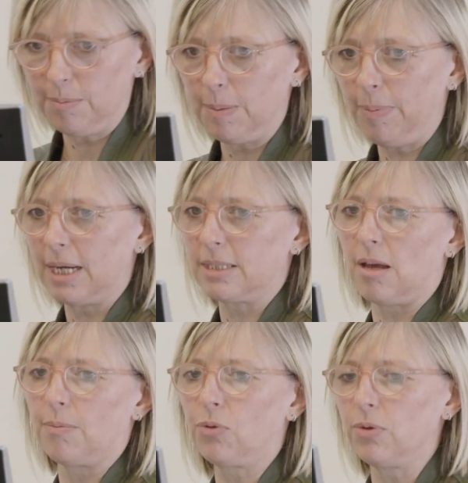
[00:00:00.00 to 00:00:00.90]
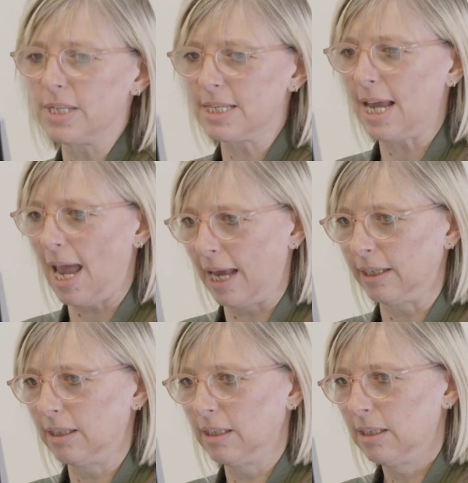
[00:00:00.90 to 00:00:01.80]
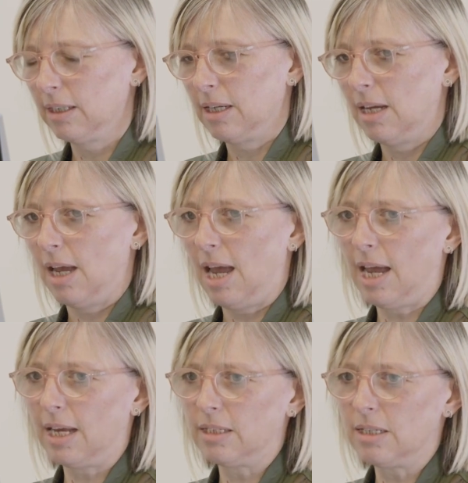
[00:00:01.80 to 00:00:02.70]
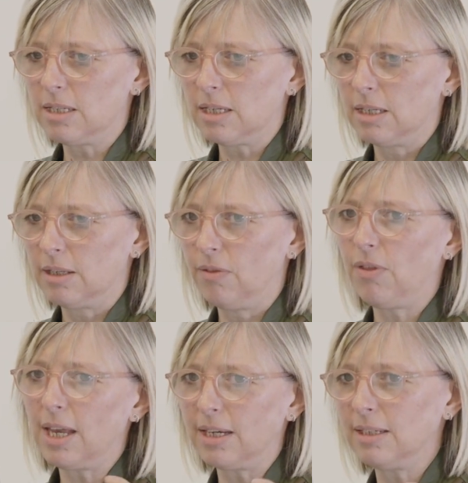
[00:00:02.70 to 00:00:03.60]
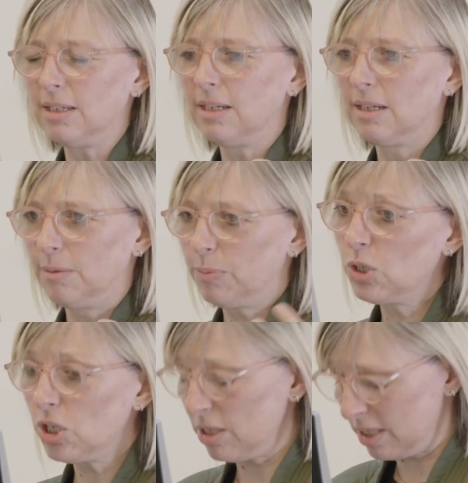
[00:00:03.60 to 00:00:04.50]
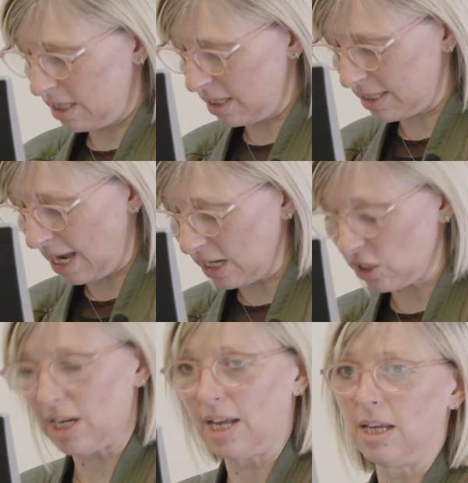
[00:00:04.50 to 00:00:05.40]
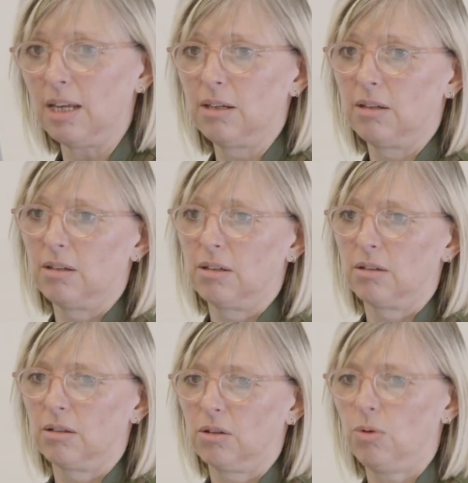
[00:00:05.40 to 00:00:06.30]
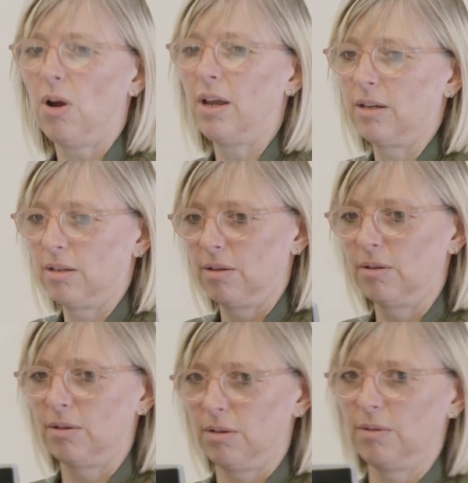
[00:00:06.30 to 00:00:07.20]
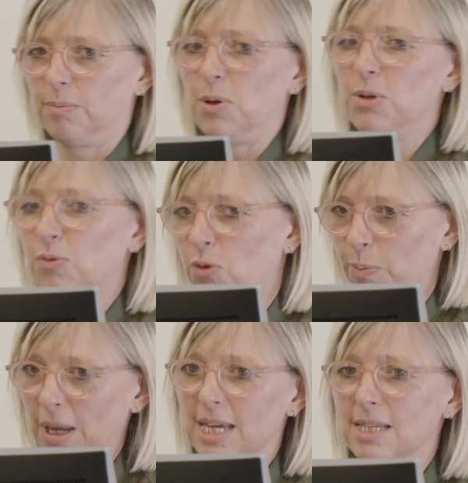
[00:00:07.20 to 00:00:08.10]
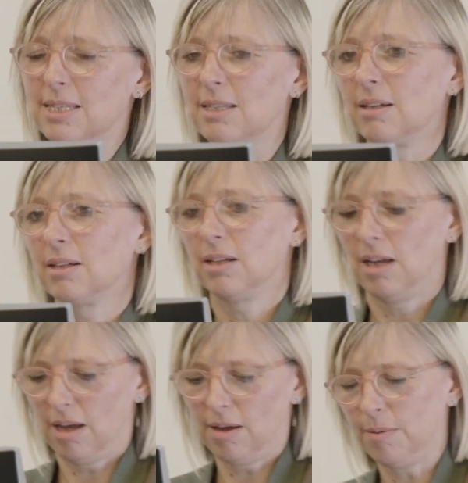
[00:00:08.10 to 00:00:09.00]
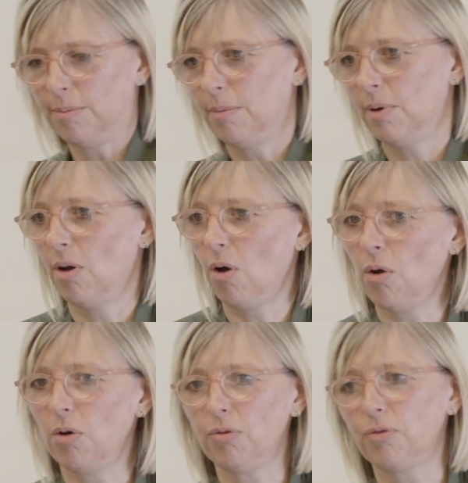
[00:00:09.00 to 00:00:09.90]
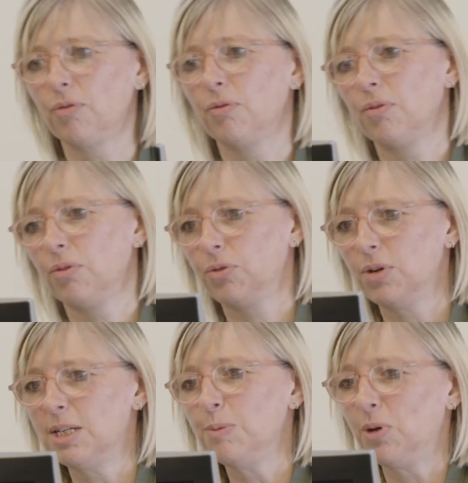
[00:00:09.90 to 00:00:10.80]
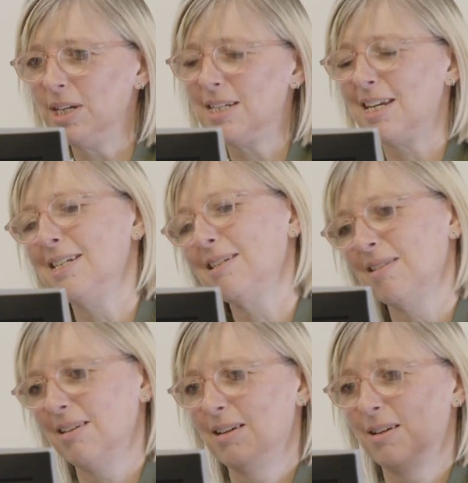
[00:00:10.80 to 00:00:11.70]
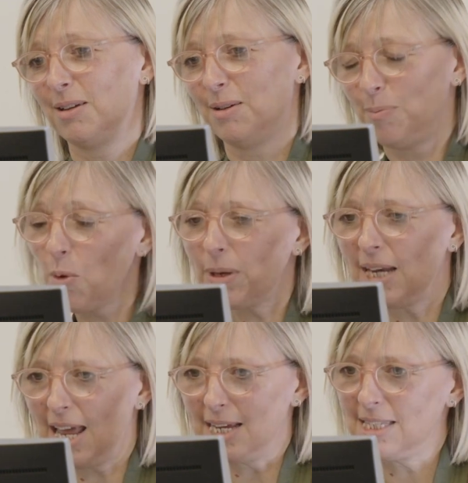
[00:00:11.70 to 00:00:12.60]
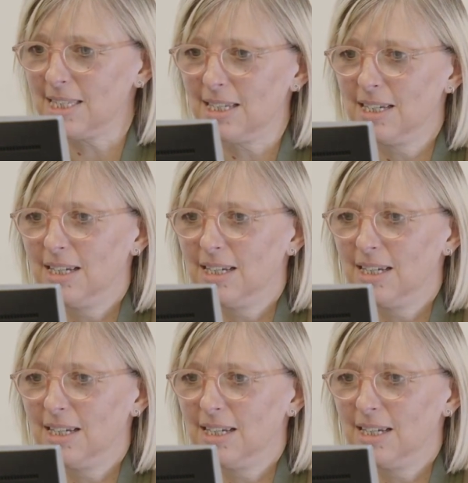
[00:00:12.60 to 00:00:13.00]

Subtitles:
be picked up through the scan, and then produce this actually quite beautiful piece of 3D printed bobbin lace.